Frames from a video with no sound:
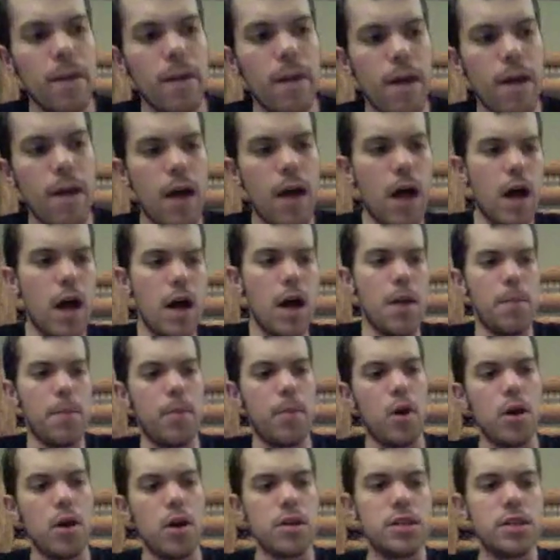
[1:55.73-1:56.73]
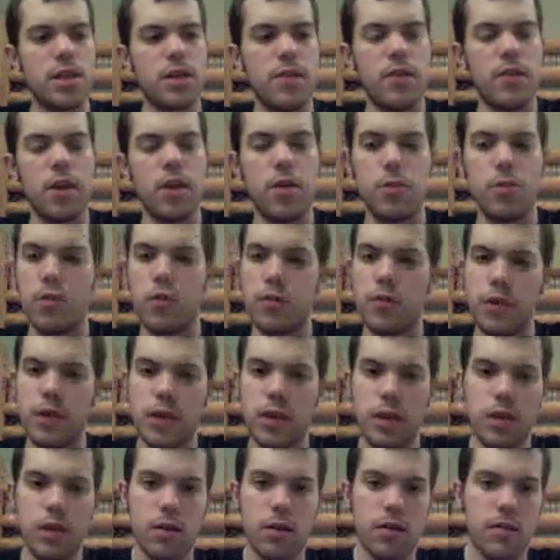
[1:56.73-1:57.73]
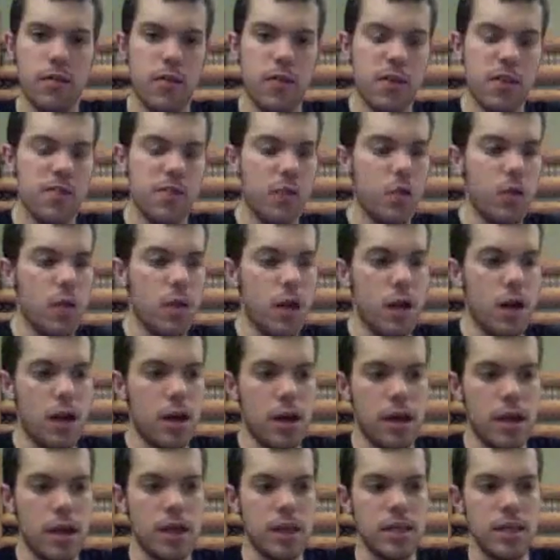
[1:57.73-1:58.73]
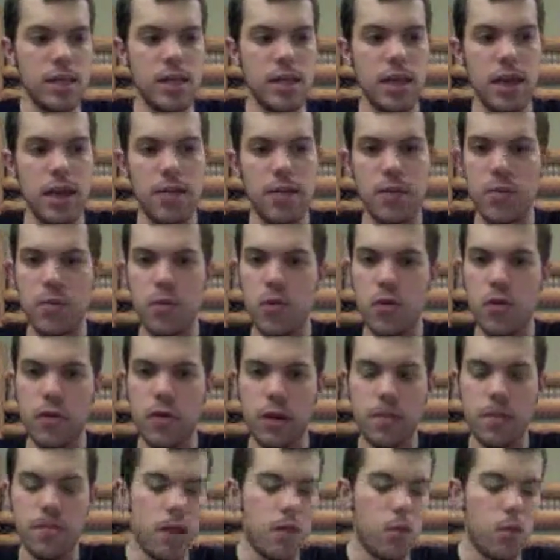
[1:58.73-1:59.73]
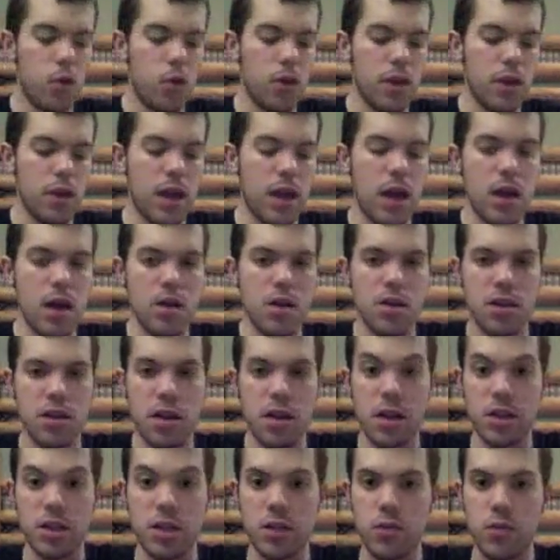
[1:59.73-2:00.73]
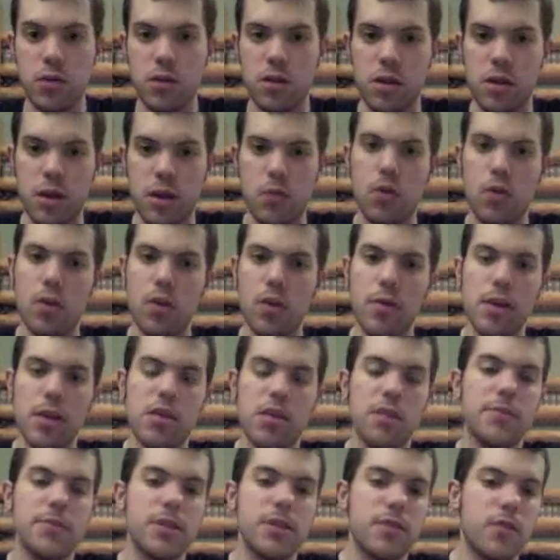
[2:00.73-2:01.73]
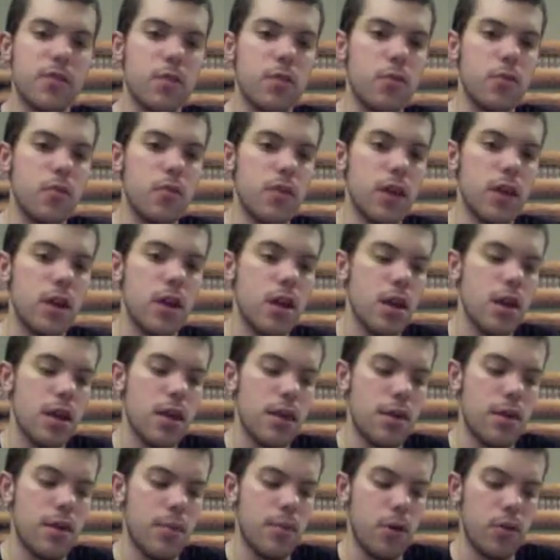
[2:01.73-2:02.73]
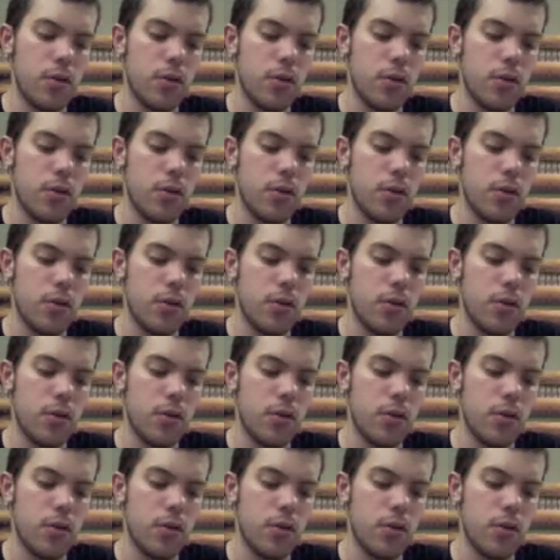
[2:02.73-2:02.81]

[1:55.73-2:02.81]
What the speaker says: part of another movie here at the festival, Indie Game, the movie. One of the guys that actually was like one of the main subjects for the movie. They're both